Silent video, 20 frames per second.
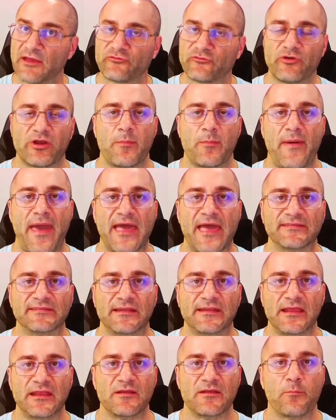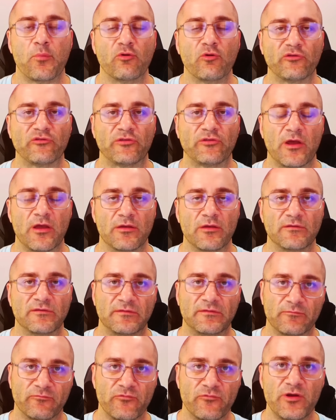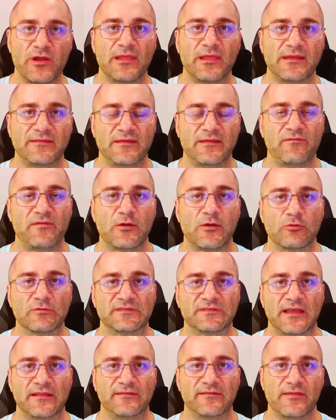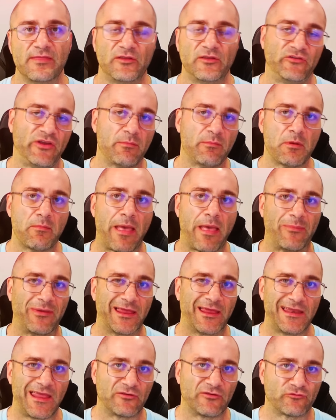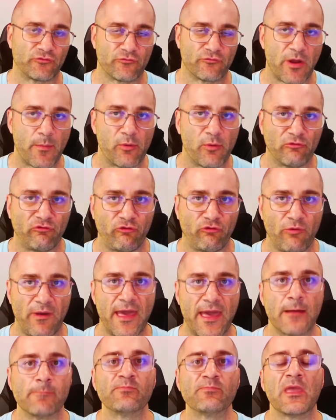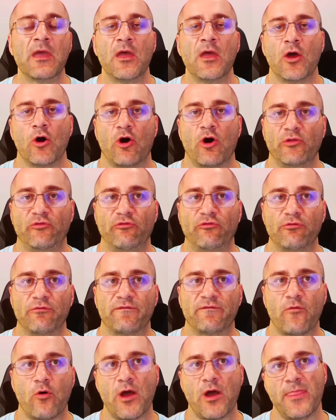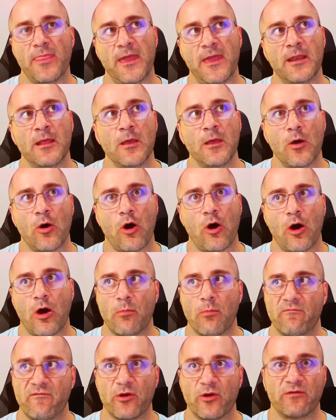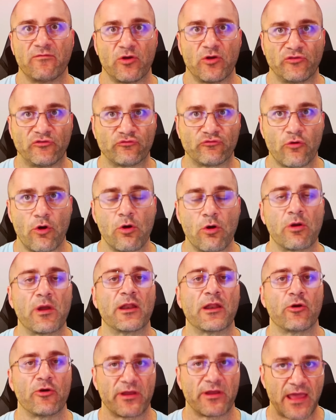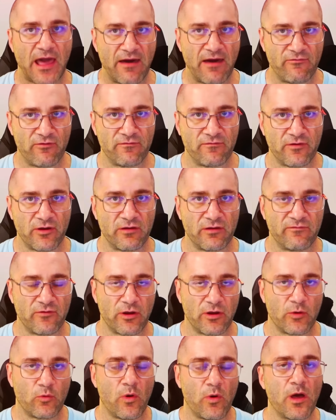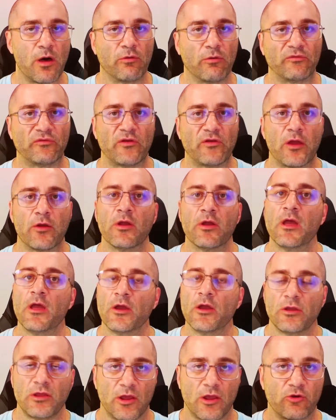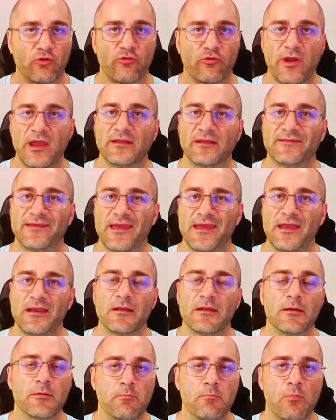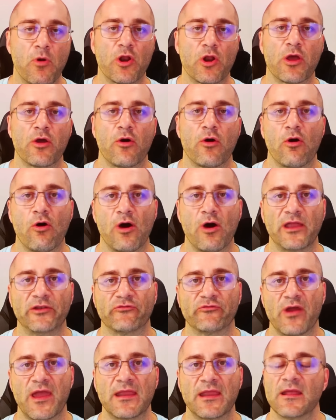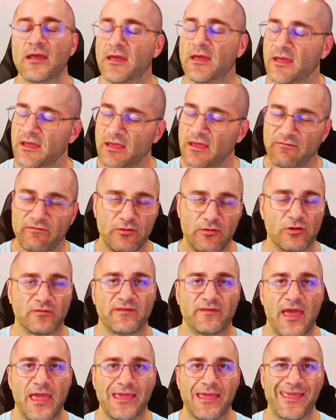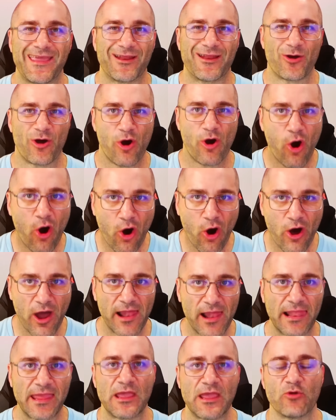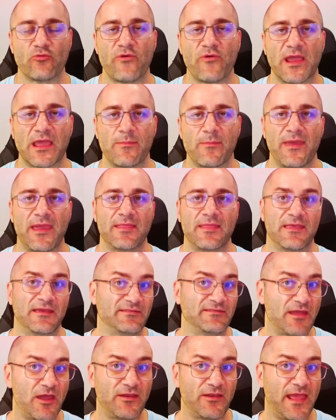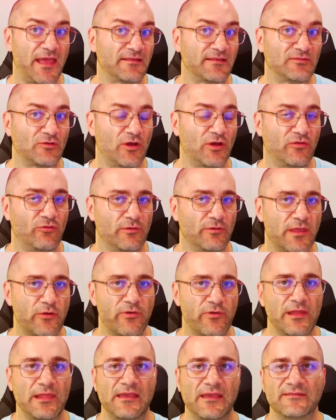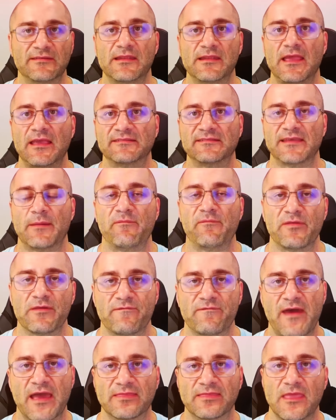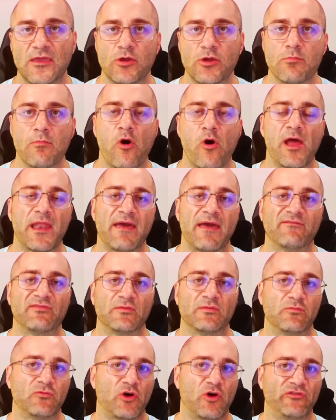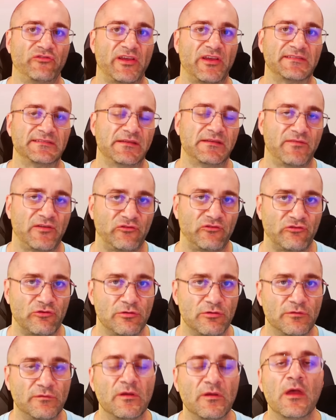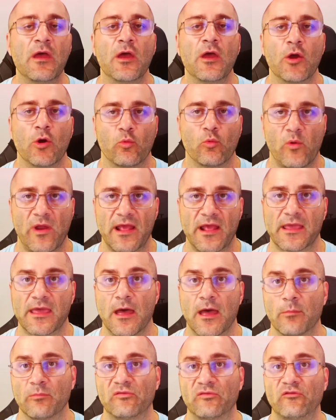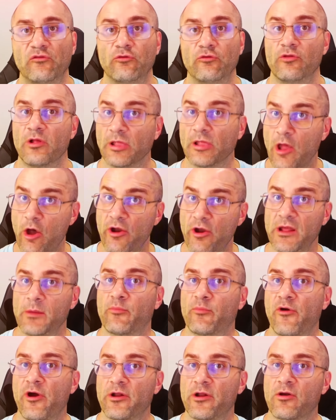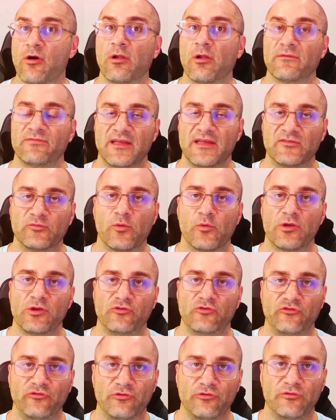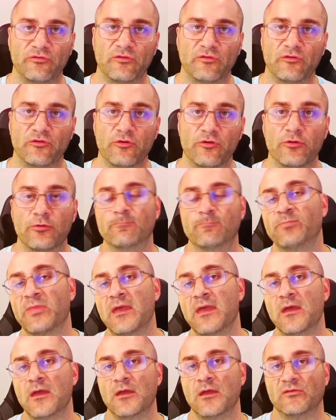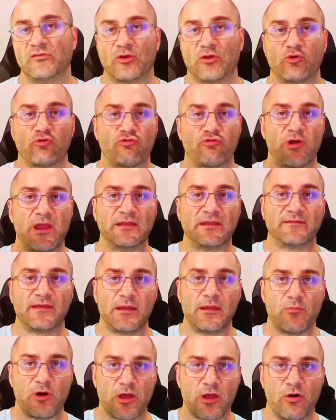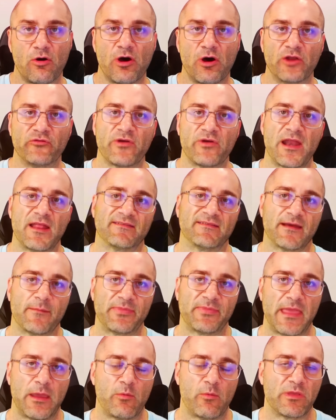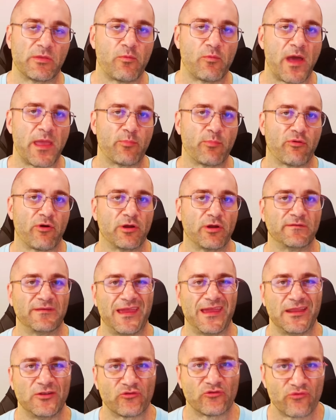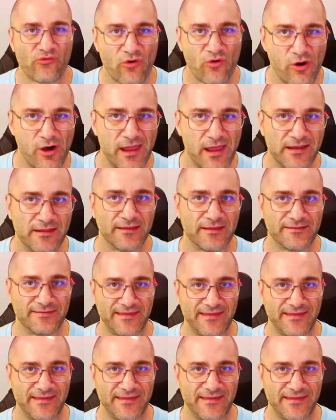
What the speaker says: bit extra capacity to push those really difficult sets in the gym and maybe get an extra rep or two out. I do find that I'm very, very strong and I recover very, very well. So, you know, creatine, monohydrate, if you're not taking it, I highly recommend. There's no downside to it. There really isn't, except for the fact that you might have some digestive issues when it comes to the loading protocol, if that's what you choose to do. So creatine monohydrate, it's up there with whey protein, tried,